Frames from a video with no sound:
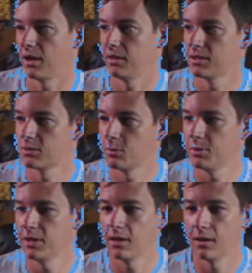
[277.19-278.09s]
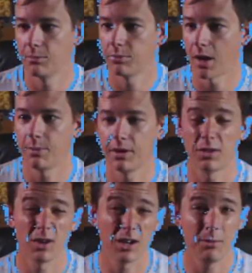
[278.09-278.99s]
This will be a probably
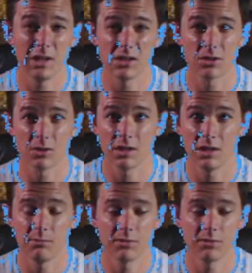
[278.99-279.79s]
30-minute stream,